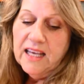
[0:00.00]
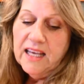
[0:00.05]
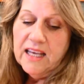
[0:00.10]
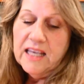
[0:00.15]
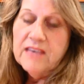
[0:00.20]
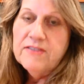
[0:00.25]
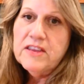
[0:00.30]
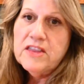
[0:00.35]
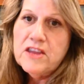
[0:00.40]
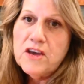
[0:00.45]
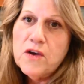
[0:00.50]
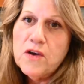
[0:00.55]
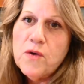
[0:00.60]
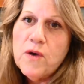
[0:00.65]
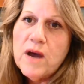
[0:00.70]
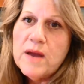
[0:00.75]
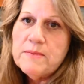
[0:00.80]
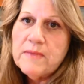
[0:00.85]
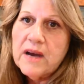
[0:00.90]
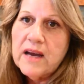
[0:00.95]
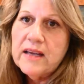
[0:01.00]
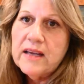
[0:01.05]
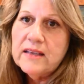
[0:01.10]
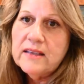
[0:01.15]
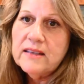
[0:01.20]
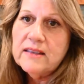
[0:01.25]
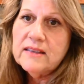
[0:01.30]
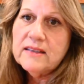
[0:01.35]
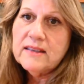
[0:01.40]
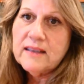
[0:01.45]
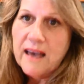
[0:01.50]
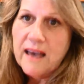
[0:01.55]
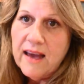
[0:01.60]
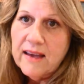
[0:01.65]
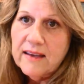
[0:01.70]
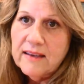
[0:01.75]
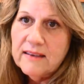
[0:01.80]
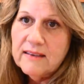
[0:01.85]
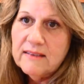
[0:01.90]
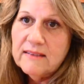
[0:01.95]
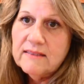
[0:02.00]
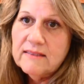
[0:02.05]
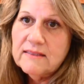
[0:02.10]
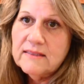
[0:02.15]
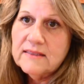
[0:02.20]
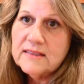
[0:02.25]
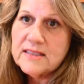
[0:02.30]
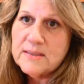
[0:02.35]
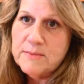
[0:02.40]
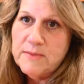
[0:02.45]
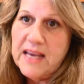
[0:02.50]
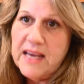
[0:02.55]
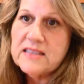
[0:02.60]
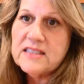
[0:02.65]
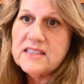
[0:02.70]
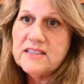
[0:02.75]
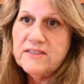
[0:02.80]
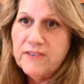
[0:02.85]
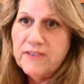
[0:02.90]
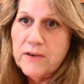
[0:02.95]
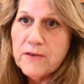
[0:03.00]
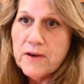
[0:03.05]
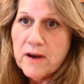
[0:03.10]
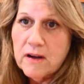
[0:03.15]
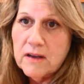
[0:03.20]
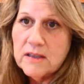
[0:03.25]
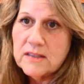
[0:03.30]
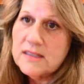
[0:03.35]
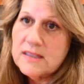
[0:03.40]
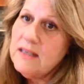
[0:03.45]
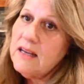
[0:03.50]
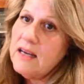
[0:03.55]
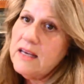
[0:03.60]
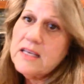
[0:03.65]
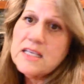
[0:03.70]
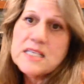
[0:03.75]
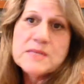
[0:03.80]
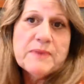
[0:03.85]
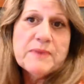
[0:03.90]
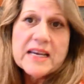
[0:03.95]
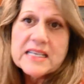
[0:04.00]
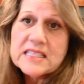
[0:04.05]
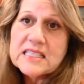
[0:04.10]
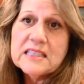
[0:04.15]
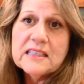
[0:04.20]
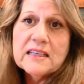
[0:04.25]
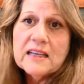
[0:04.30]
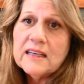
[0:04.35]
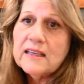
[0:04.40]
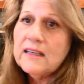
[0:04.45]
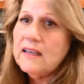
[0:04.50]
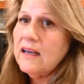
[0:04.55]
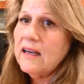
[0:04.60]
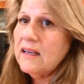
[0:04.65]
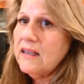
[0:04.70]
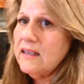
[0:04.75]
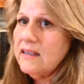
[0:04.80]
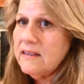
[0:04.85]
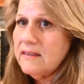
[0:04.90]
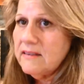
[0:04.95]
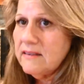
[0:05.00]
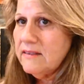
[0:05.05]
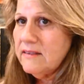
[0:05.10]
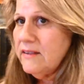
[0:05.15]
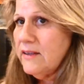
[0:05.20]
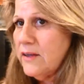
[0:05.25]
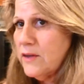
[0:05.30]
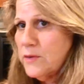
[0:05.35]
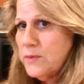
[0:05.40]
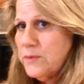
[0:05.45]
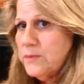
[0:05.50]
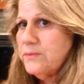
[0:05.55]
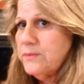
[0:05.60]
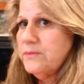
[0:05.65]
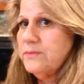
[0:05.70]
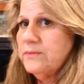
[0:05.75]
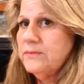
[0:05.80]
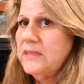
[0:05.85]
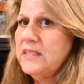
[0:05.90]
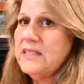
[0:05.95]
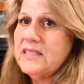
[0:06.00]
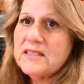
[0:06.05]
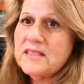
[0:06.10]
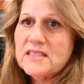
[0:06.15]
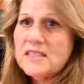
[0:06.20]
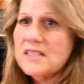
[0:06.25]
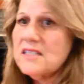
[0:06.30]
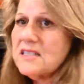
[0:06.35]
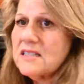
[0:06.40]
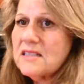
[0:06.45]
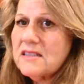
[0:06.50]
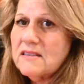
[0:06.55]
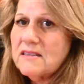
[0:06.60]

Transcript: even though I might get some nasty phone calls, and I expect it, I, I, you know, it's just